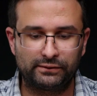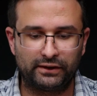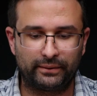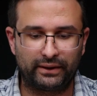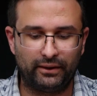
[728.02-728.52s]

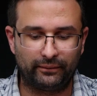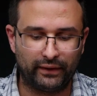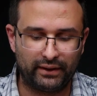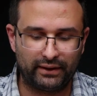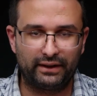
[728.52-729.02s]
There we go.
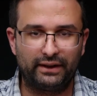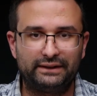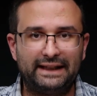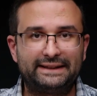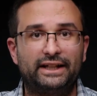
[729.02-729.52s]

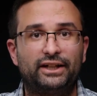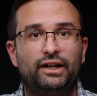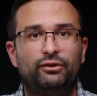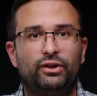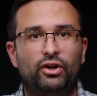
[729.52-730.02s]
That's going to
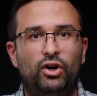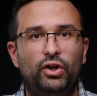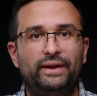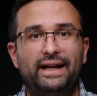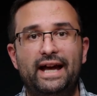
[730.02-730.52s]
cover
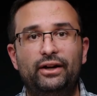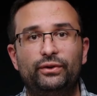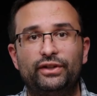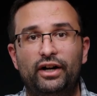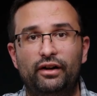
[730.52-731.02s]
all the
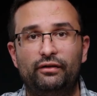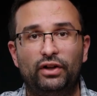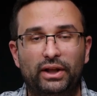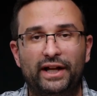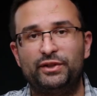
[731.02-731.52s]
angles of
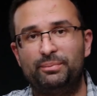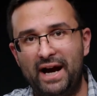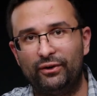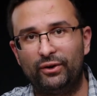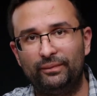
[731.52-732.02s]
the lens
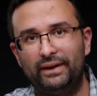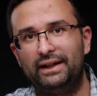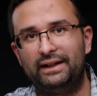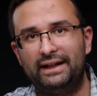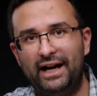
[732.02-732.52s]
barrel.
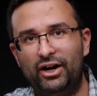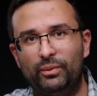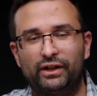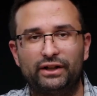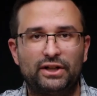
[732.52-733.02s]
Now
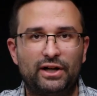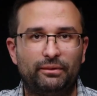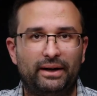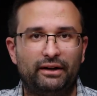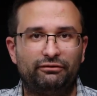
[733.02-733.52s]
we're going to talk
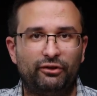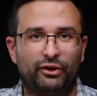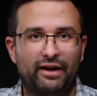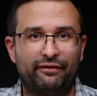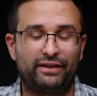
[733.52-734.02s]
about
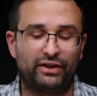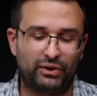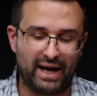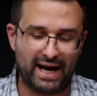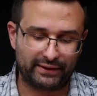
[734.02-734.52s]
photographing the
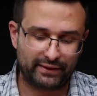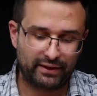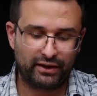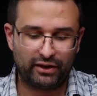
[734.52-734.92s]
glass.